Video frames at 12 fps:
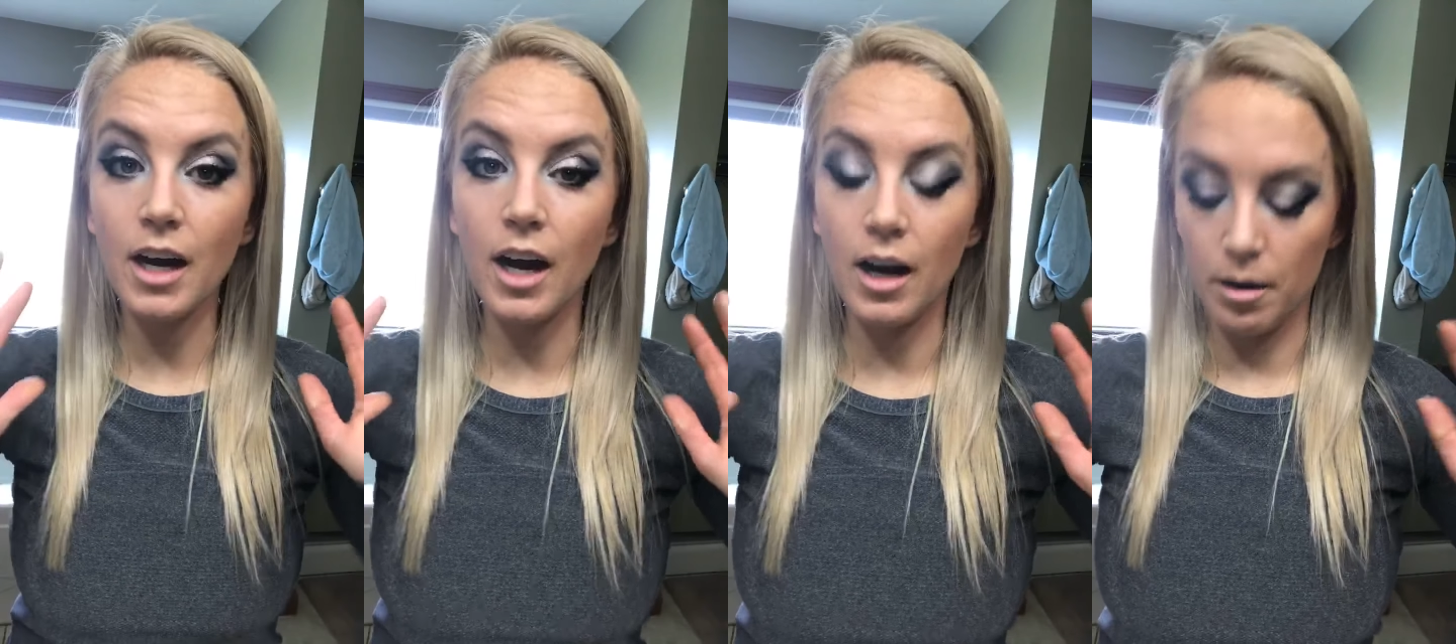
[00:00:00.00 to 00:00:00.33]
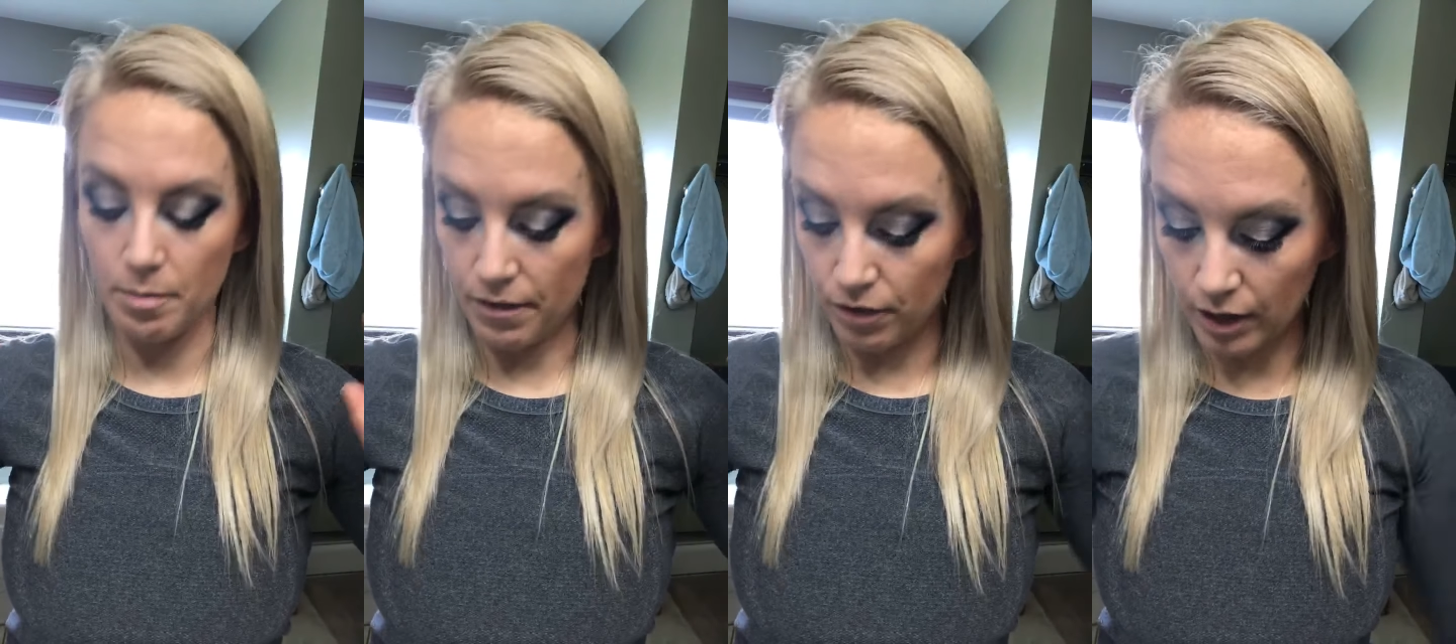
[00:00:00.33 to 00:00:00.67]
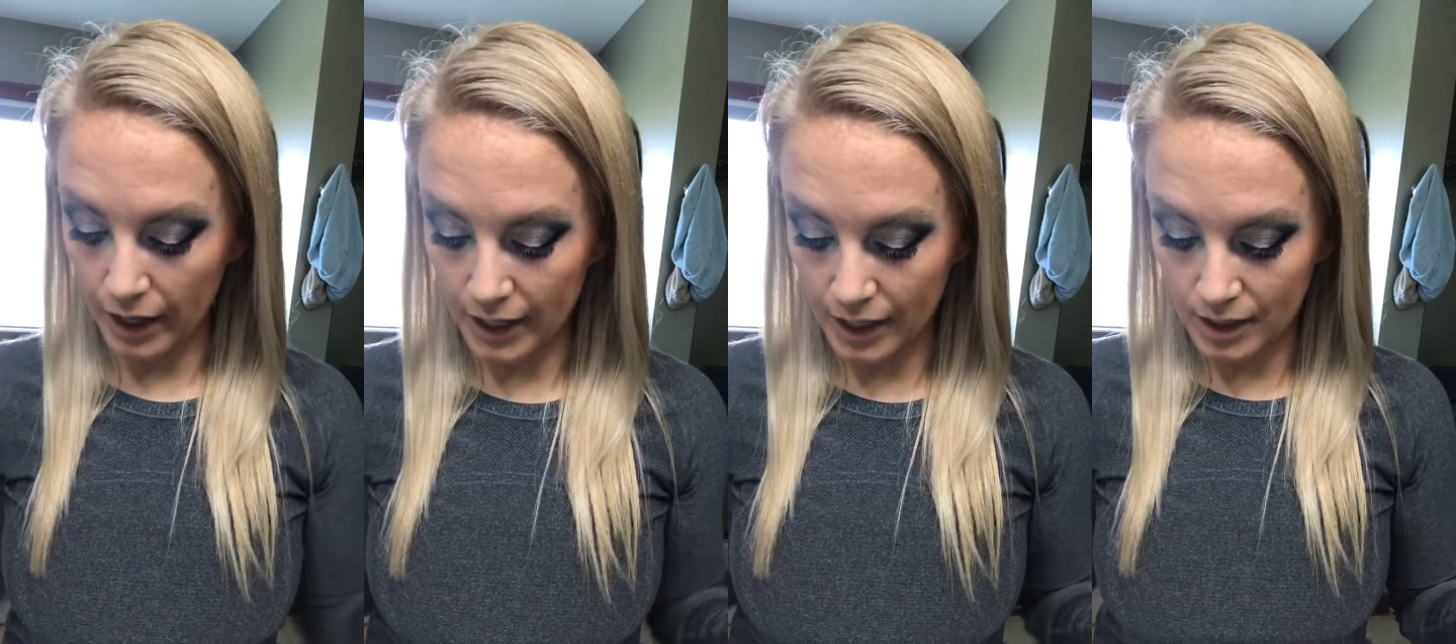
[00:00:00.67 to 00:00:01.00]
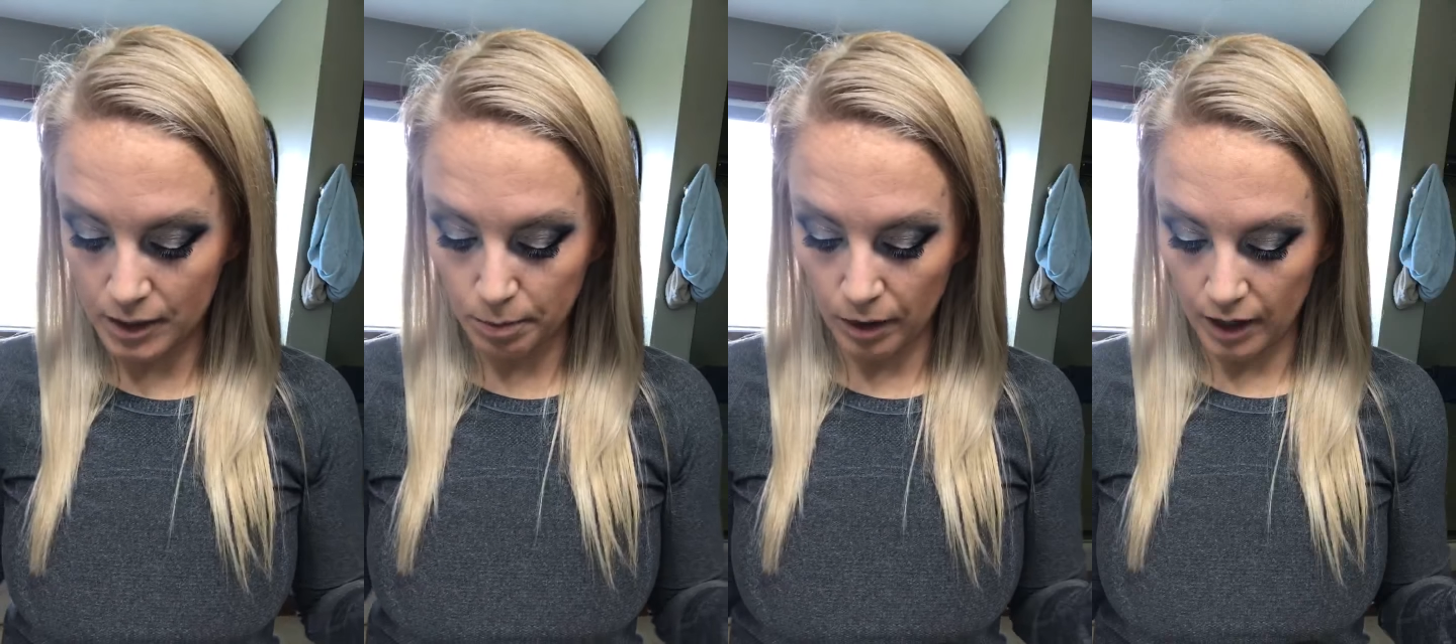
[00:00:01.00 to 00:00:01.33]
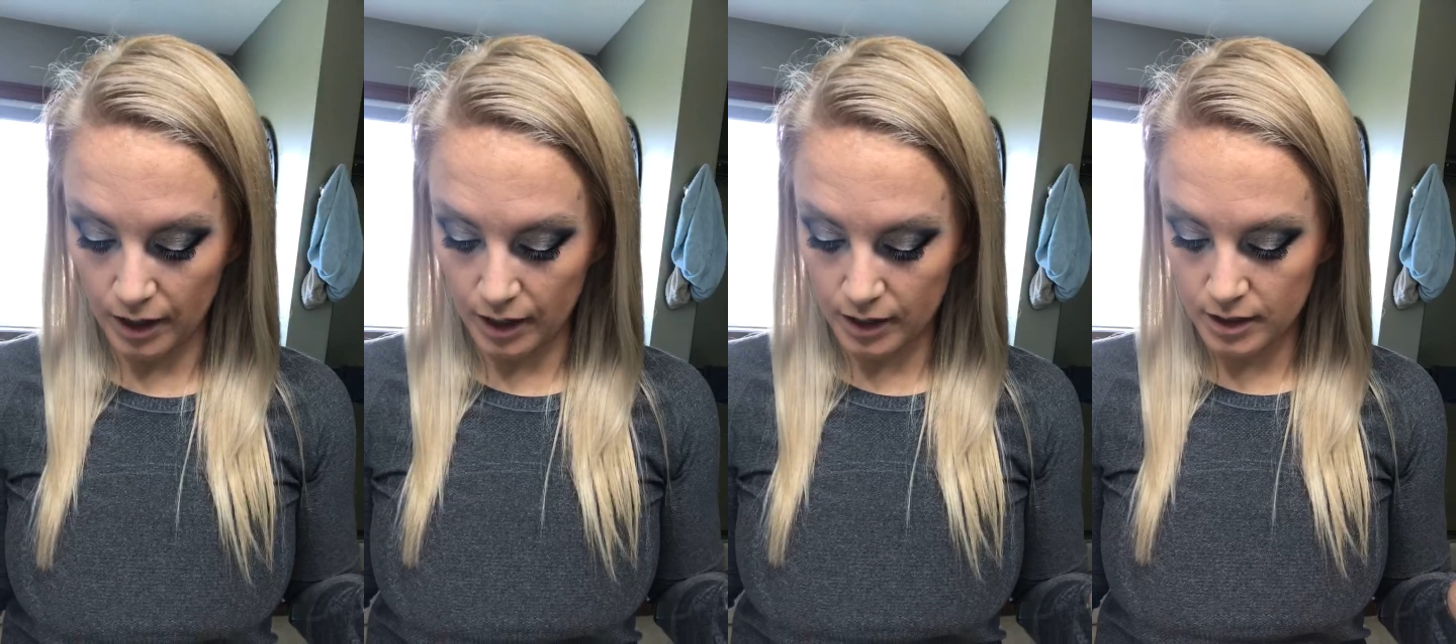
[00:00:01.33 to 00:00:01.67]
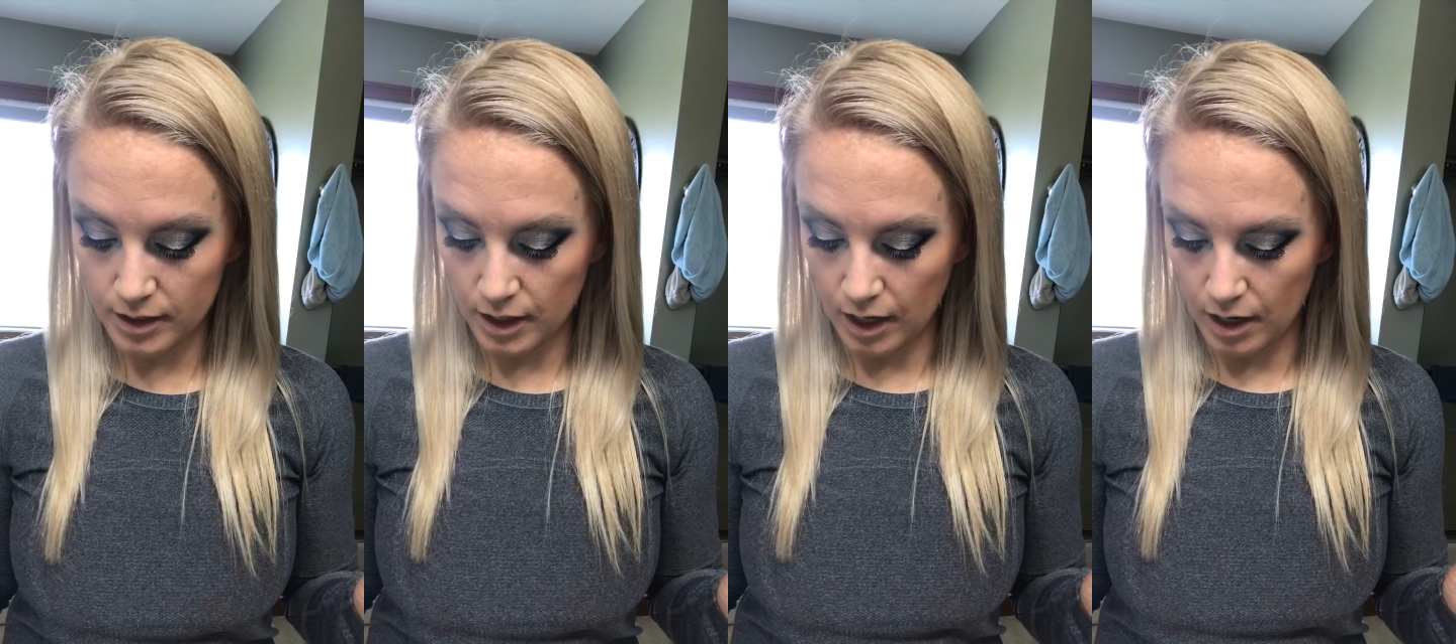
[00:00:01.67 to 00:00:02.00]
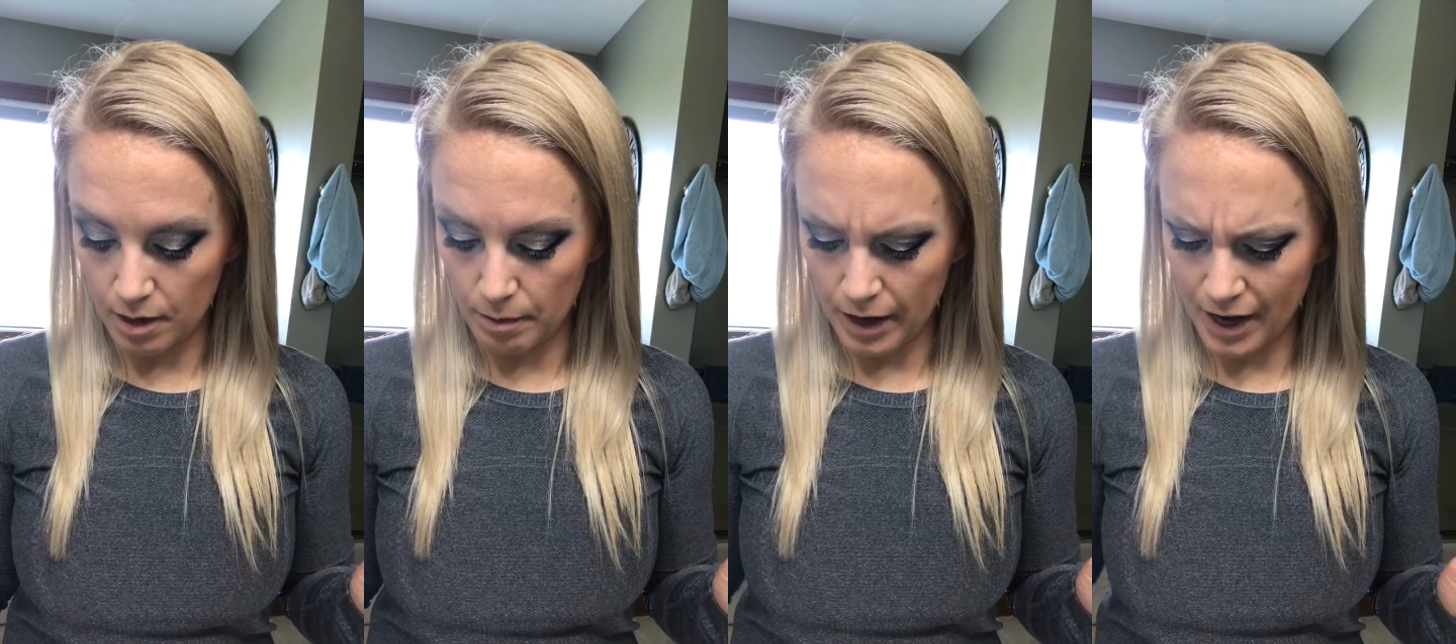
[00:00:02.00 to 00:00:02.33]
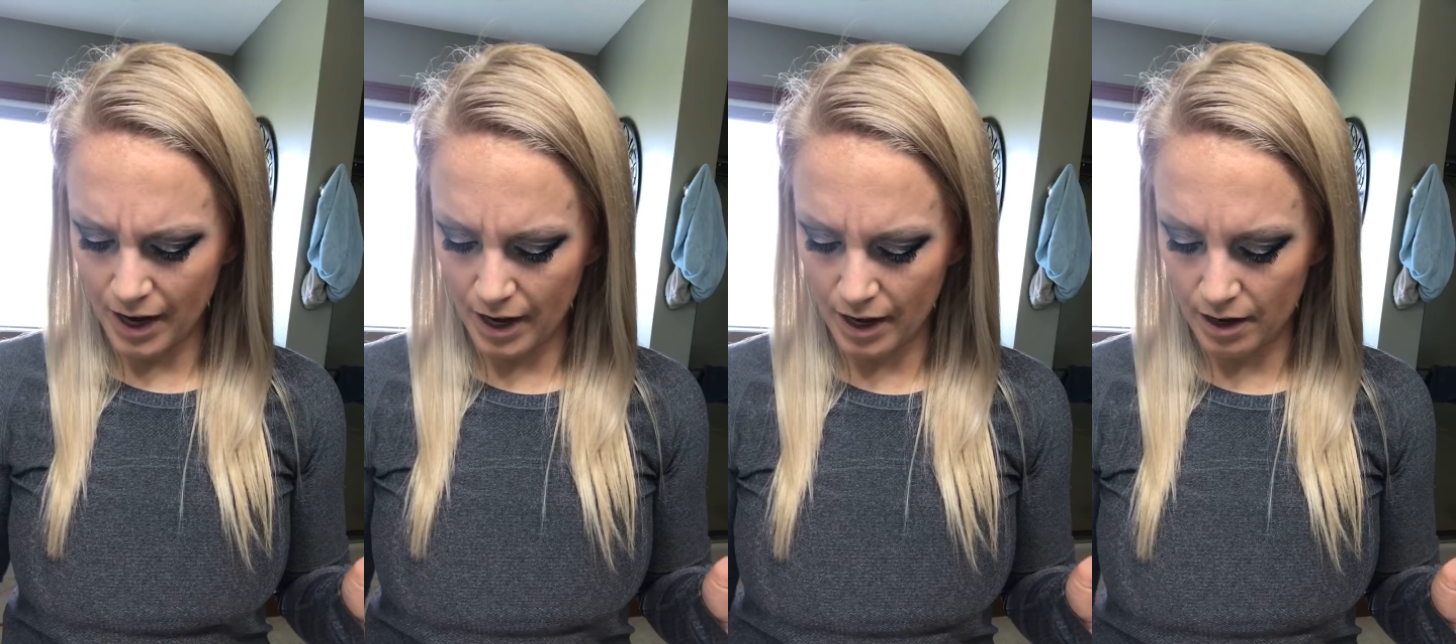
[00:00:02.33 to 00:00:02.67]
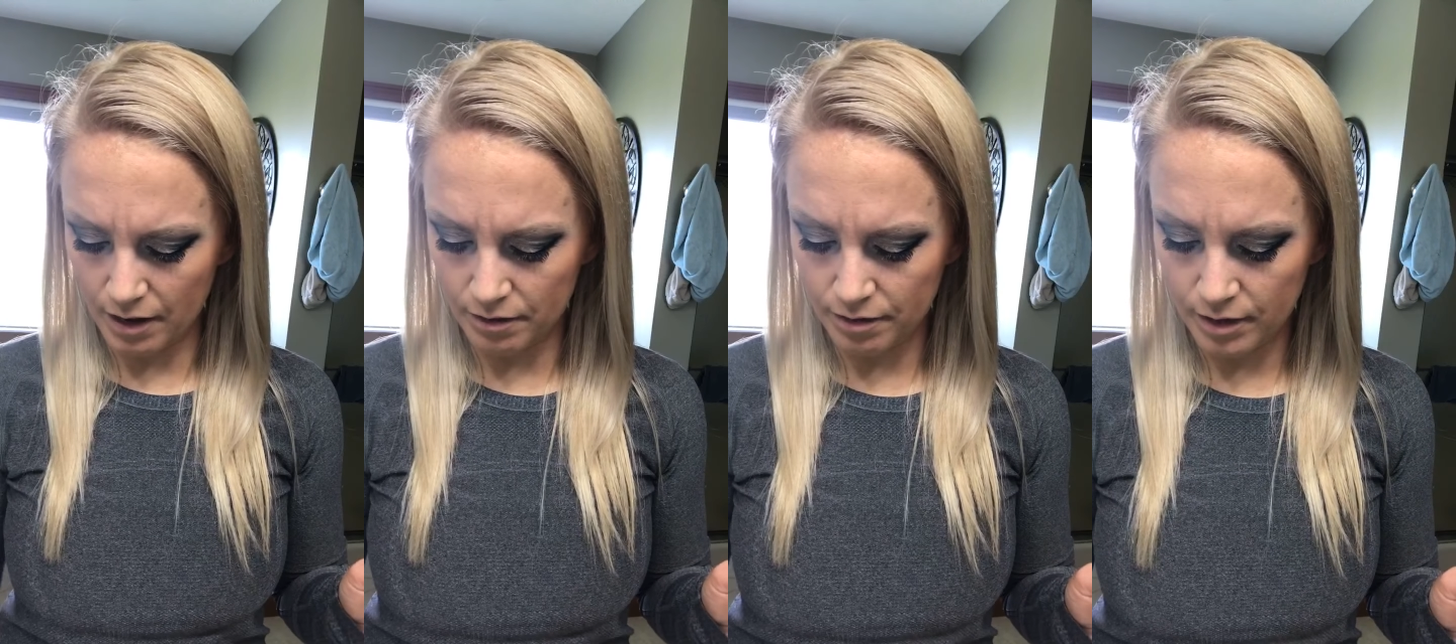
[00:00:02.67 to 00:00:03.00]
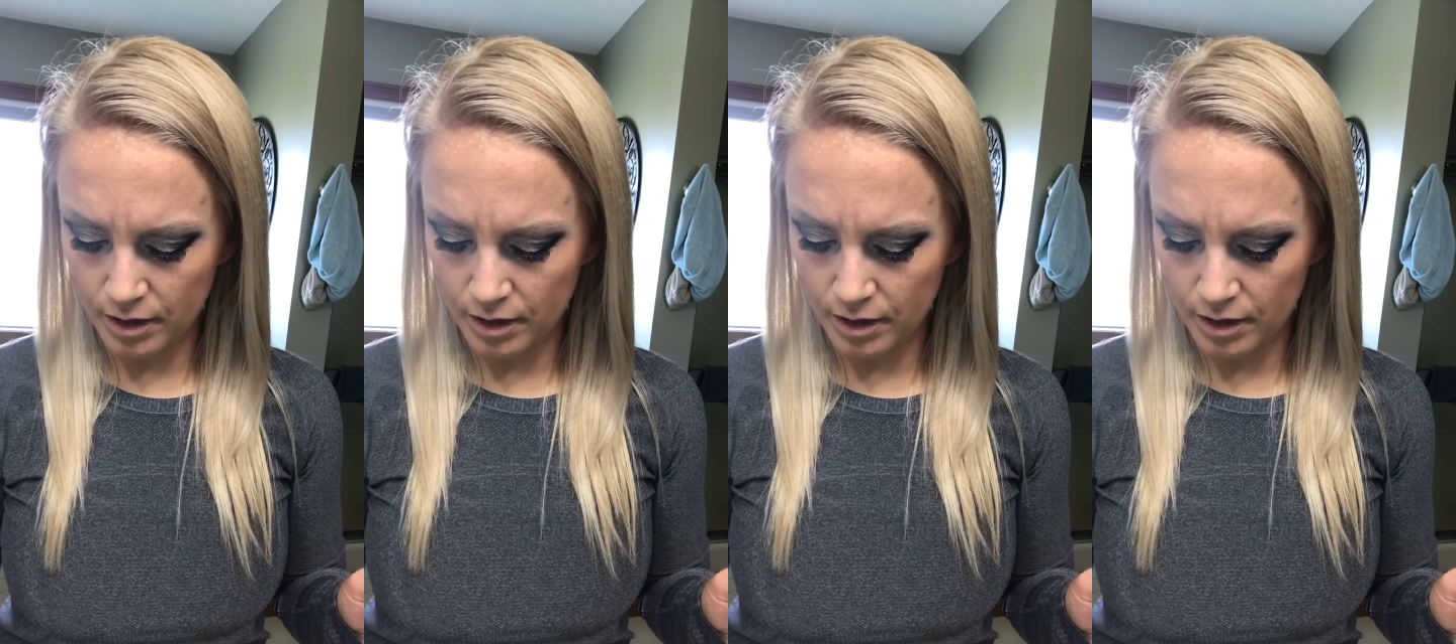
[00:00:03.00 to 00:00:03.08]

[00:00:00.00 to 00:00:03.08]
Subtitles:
If you'd like any of these products, I have,